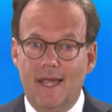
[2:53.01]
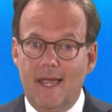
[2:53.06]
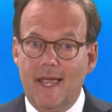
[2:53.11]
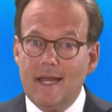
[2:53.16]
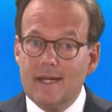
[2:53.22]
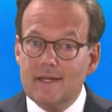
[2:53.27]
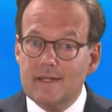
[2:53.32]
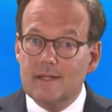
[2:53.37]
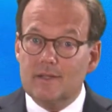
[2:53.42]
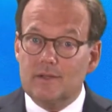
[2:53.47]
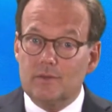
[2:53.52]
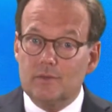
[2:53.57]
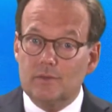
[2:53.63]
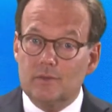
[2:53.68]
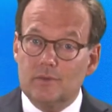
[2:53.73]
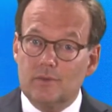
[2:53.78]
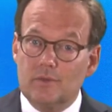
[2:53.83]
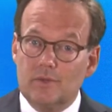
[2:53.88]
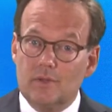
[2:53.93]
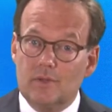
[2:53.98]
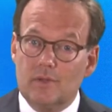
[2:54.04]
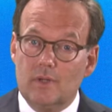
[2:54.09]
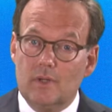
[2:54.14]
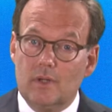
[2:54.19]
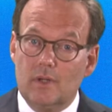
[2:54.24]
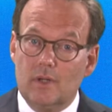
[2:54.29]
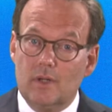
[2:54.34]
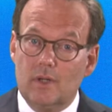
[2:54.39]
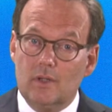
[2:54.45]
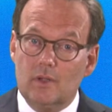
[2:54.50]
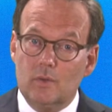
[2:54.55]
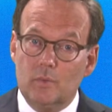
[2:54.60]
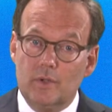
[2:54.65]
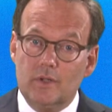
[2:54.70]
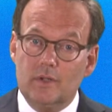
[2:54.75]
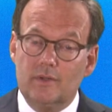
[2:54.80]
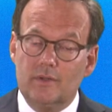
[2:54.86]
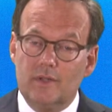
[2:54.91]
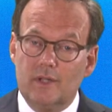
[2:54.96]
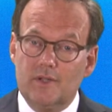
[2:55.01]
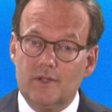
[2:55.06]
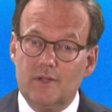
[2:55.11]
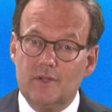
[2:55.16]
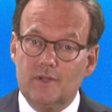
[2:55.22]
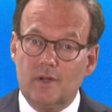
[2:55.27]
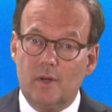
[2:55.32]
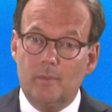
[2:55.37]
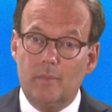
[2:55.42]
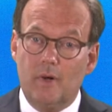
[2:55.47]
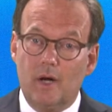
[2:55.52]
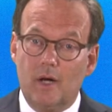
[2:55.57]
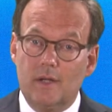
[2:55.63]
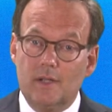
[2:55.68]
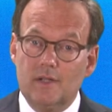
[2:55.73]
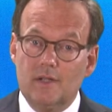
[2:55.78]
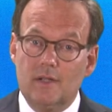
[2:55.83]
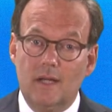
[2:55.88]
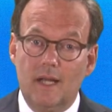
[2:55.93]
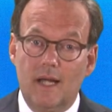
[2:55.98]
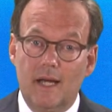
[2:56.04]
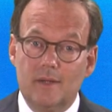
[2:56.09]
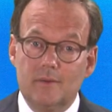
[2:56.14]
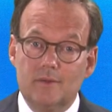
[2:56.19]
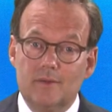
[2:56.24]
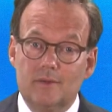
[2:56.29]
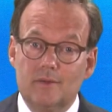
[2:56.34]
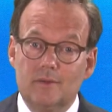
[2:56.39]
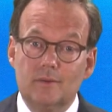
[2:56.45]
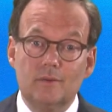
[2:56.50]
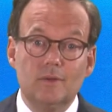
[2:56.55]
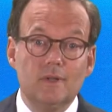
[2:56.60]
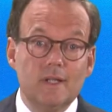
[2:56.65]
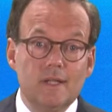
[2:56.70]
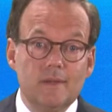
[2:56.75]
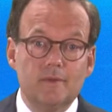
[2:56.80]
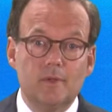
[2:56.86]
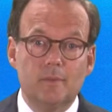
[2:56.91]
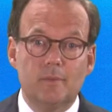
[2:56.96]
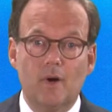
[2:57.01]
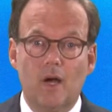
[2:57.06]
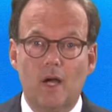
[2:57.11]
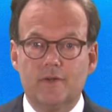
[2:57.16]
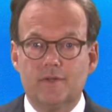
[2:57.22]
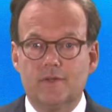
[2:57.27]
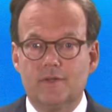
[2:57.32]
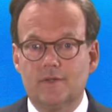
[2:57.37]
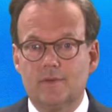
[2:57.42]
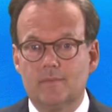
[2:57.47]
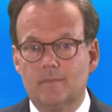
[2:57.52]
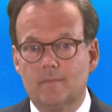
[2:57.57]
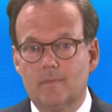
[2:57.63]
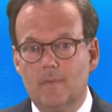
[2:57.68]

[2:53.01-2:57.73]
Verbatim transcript: Exit rules, under what conditions are parties allowed to leave the process.